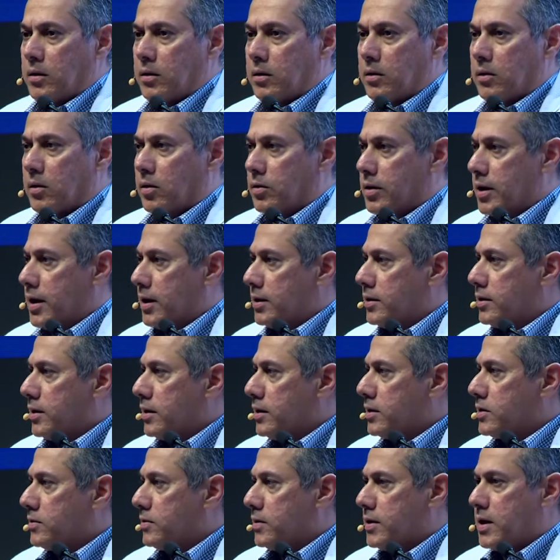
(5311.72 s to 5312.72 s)
All right.
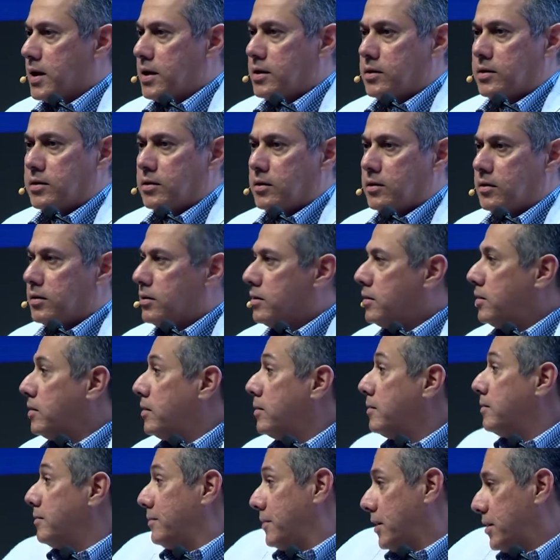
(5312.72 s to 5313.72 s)
Thanks for that.
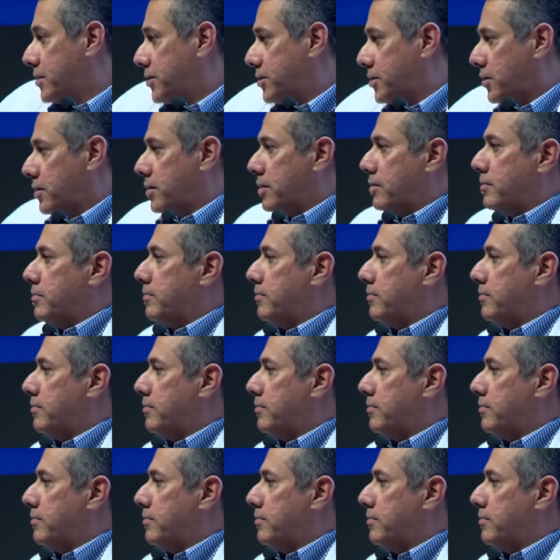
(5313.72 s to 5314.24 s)
Yes, sir.